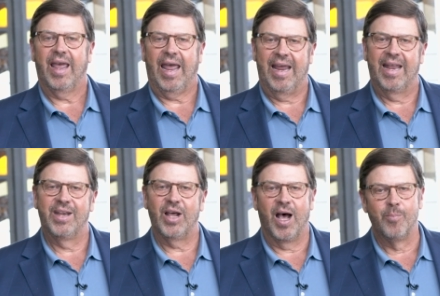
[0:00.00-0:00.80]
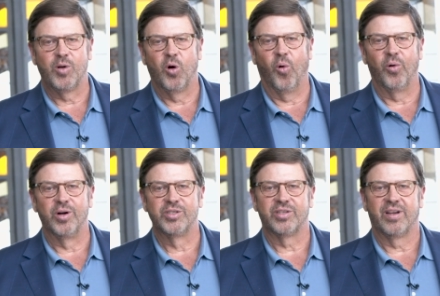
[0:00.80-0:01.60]
and
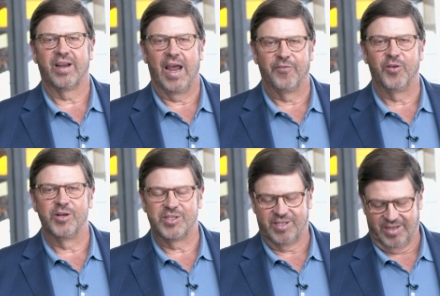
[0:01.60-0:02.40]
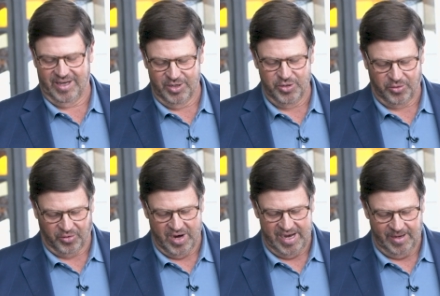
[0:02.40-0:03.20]
UMCOR's efforts in
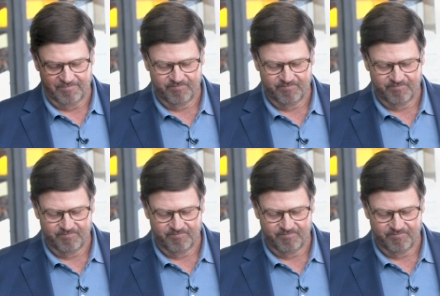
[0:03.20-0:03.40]
Ukraine.